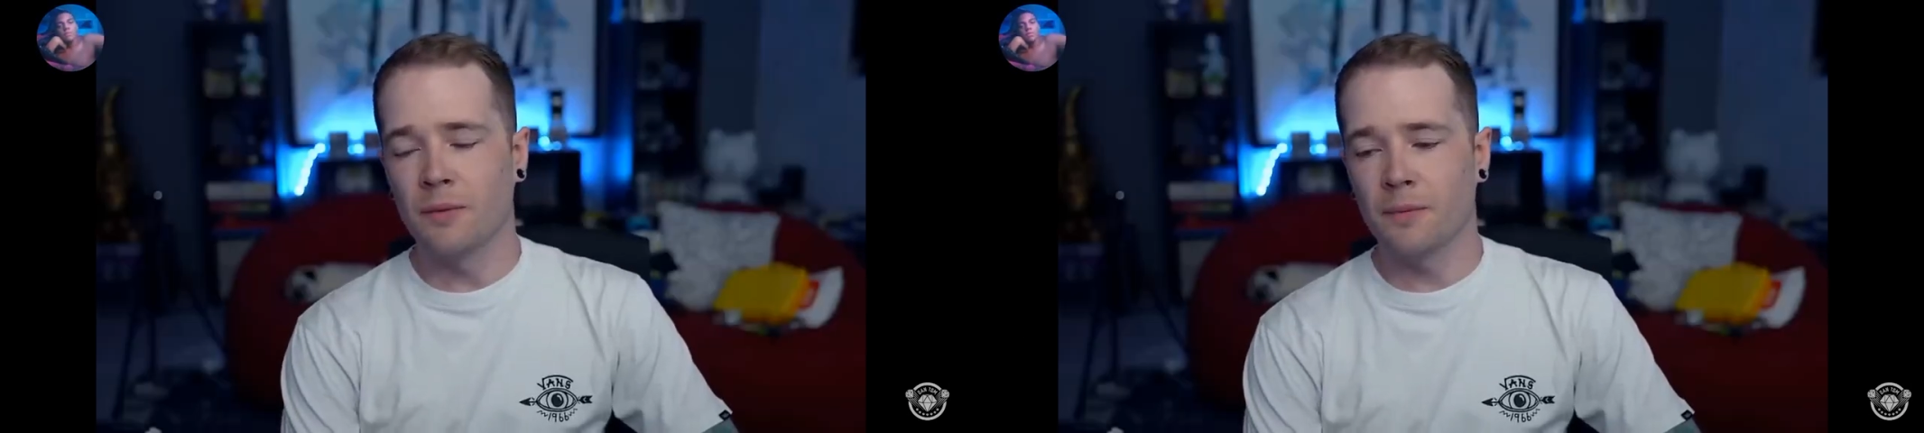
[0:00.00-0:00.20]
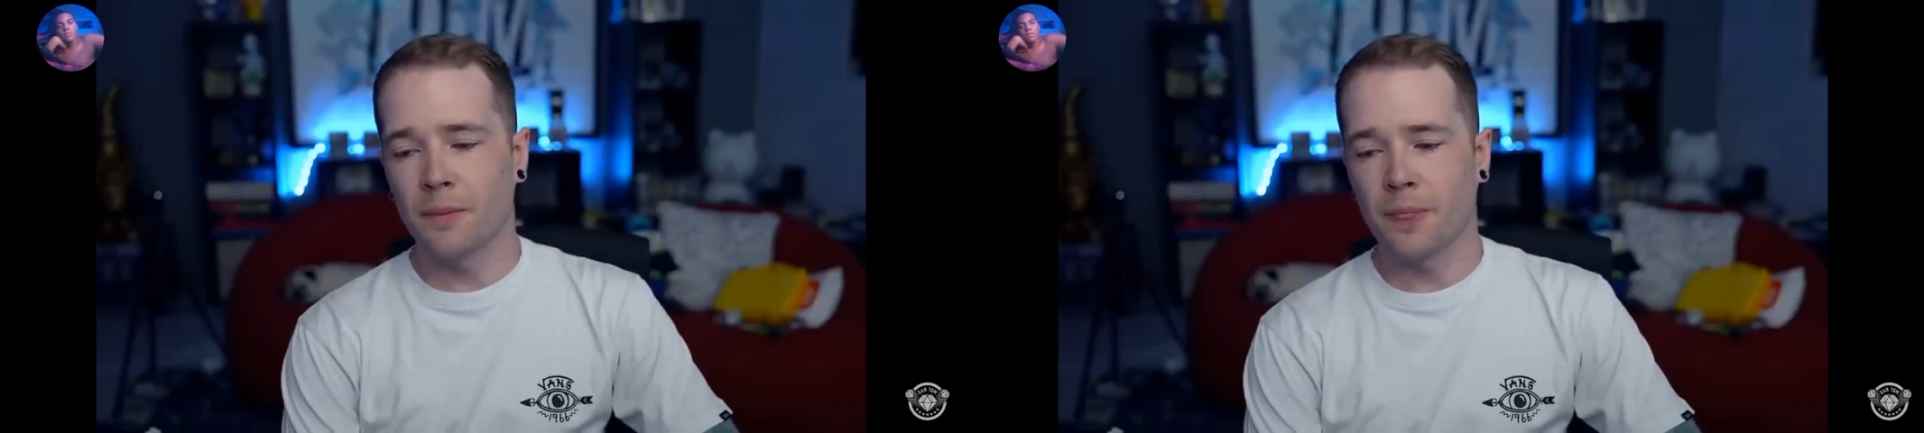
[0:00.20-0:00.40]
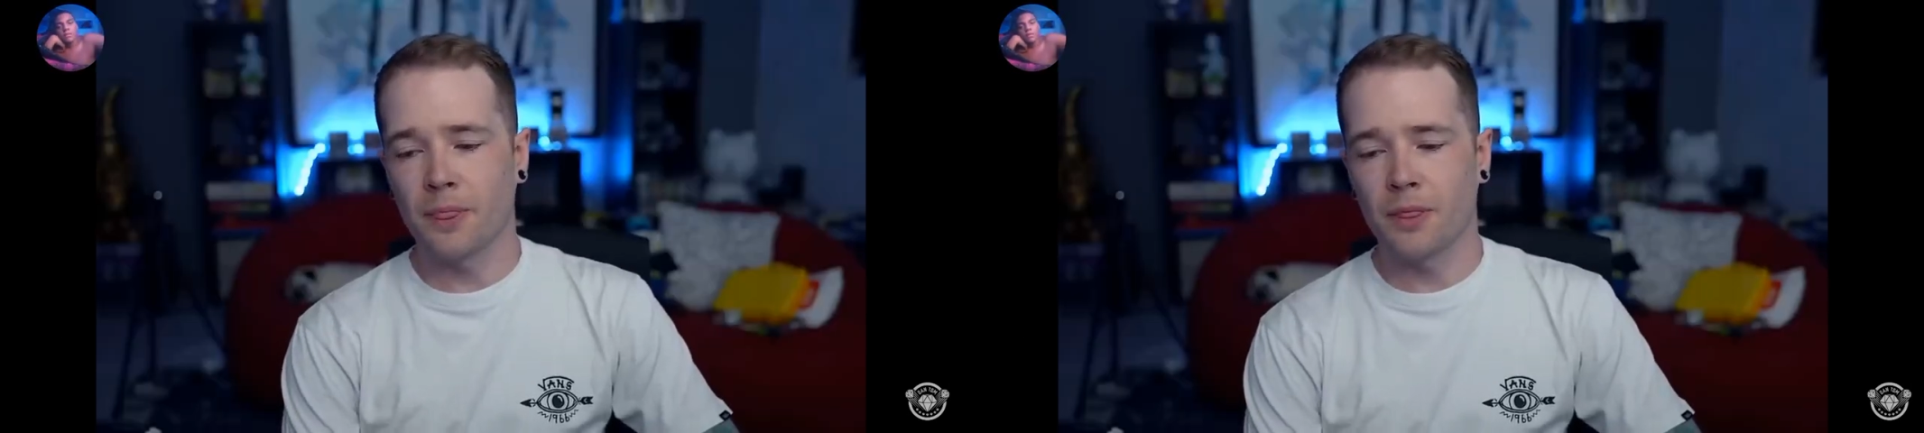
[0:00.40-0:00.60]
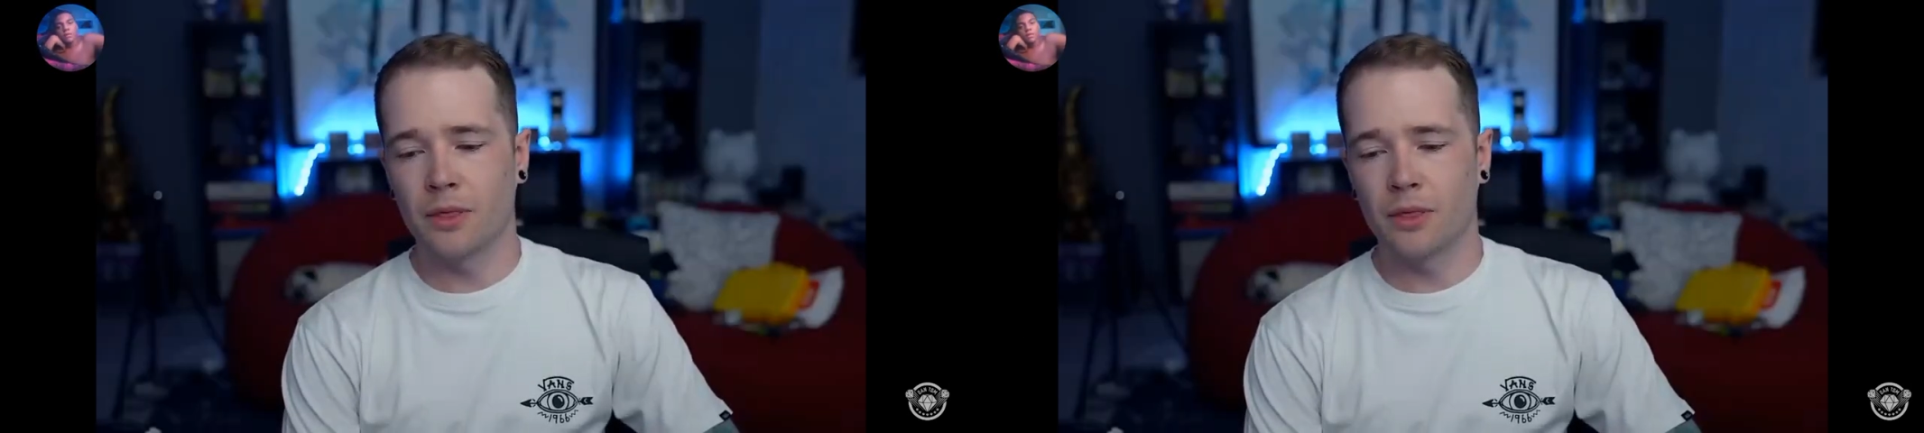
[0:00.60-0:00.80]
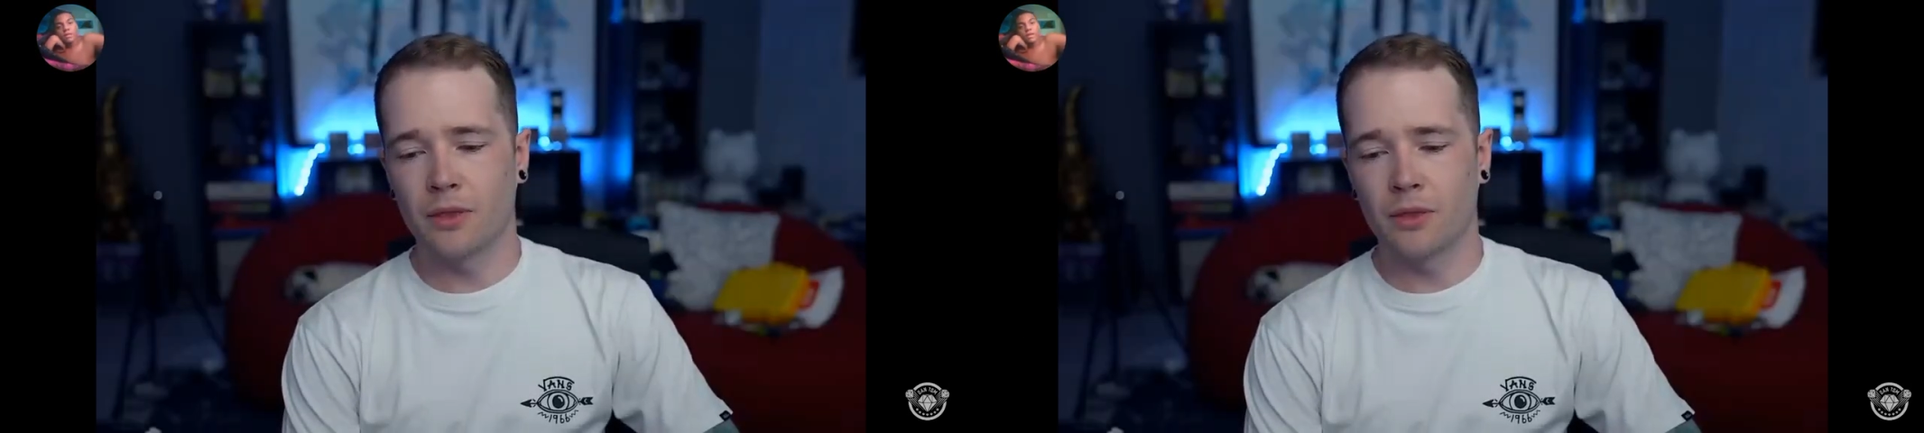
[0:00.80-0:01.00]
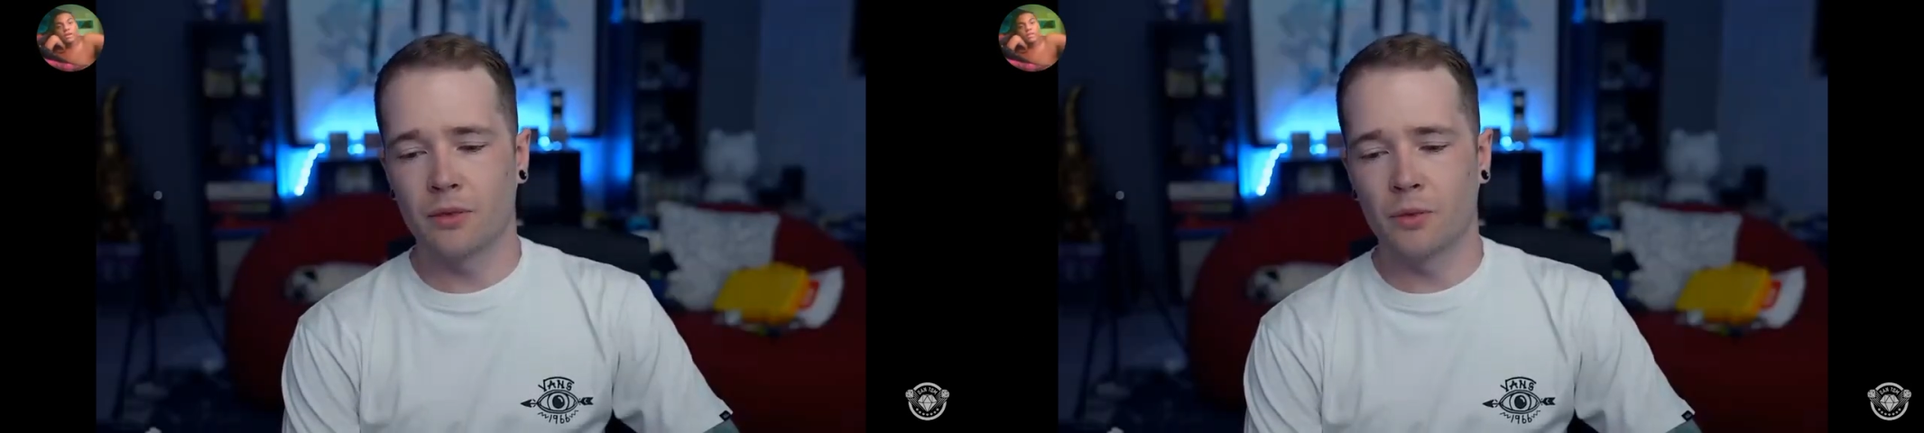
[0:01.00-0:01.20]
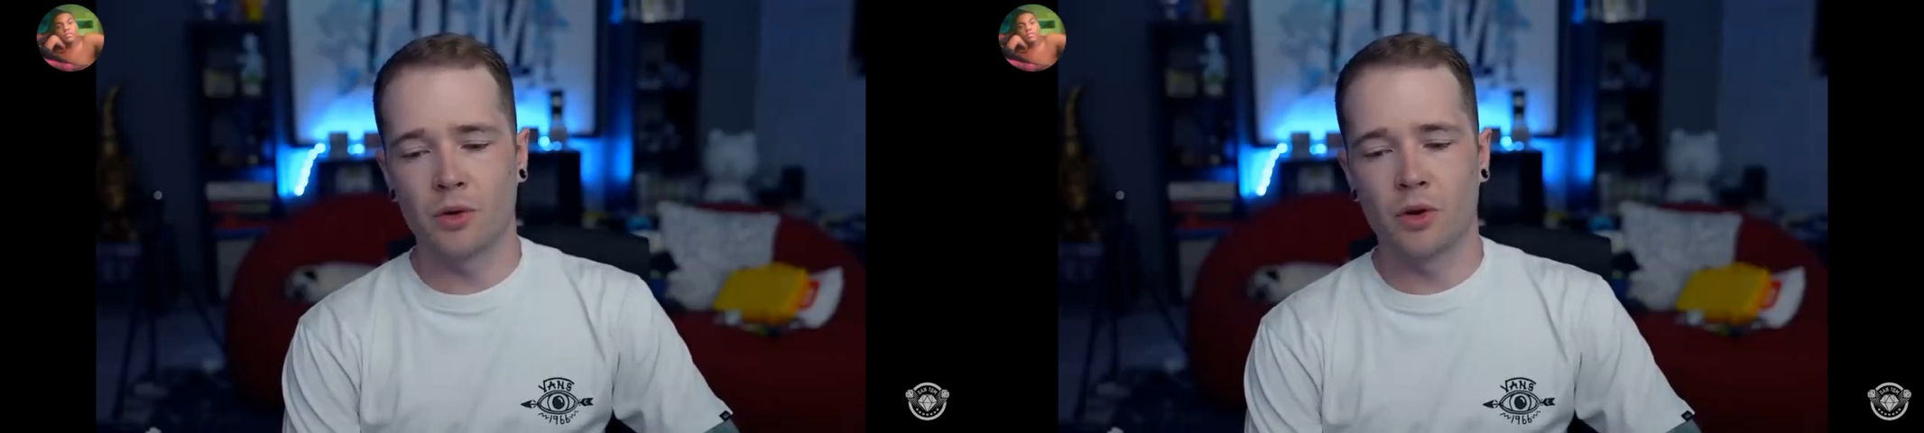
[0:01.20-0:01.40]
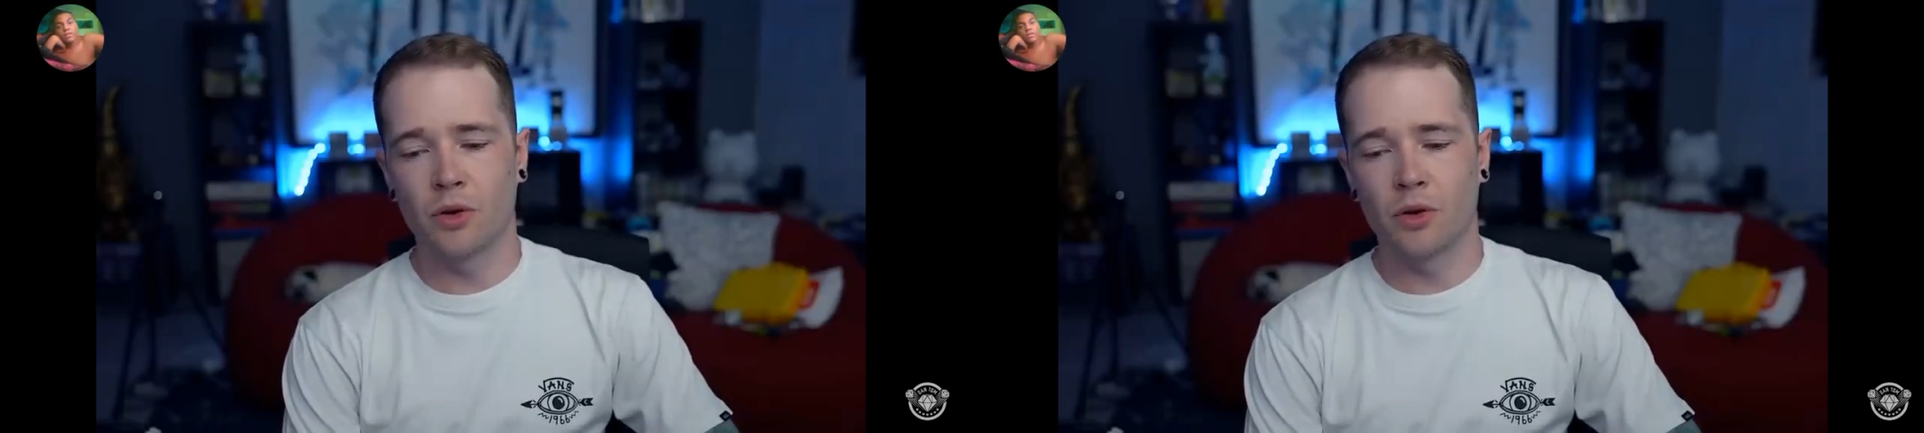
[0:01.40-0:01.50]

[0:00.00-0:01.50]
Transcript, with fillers: losing she, a pet, we bro. Already